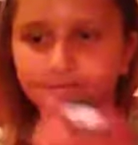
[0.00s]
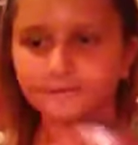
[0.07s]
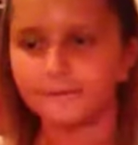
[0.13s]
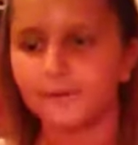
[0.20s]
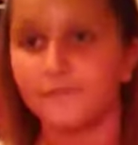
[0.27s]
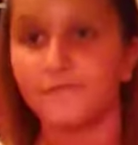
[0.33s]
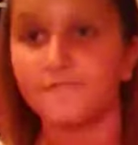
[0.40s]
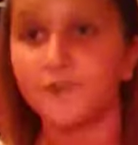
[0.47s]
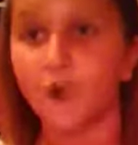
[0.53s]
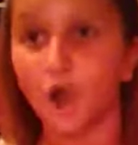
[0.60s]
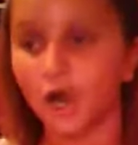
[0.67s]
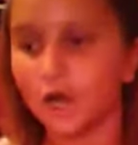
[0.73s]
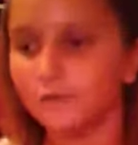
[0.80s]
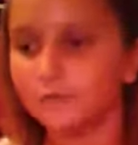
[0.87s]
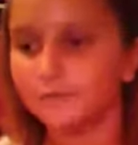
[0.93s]
By
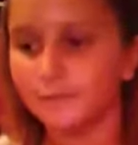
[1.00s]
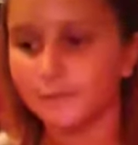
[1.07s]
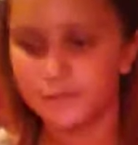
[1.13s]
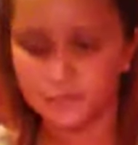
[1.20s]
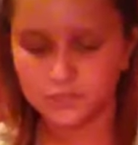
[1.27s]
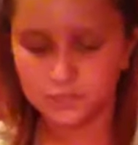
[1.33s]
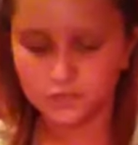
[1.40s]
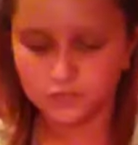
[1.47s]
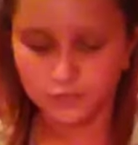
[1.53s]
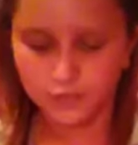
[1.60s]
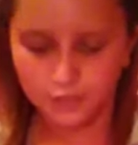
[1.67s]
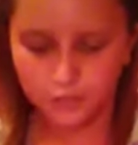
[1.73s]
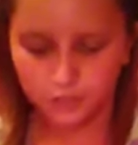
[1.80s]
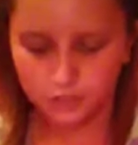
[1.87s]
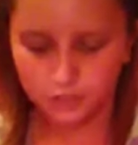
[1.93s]
far. But this is
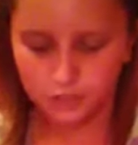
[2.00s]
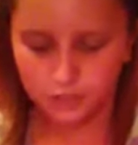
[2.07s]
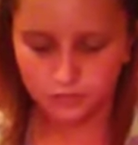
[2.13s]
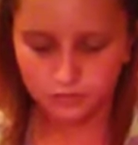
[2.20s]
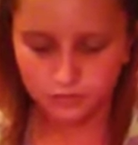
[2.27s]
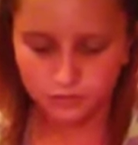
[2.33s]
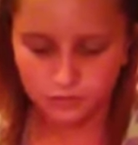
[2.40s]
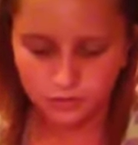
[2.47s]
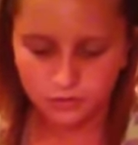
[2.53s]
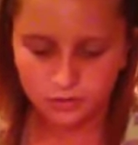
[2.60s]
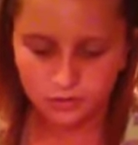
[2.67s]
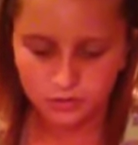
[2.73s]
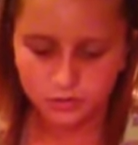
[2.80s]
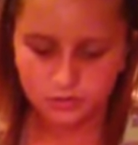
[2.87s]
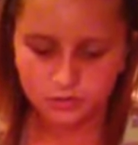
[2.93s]
really good too.
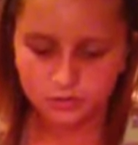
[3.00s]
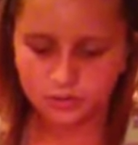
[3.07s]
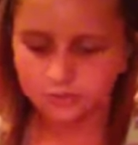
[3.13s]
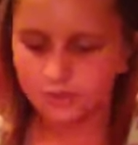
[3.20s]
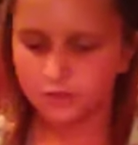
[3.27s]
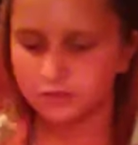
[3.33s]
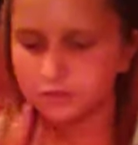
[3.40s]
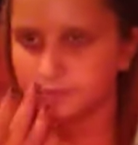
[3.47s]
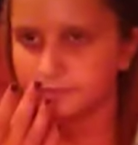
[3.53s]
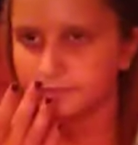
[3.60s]
Just smells.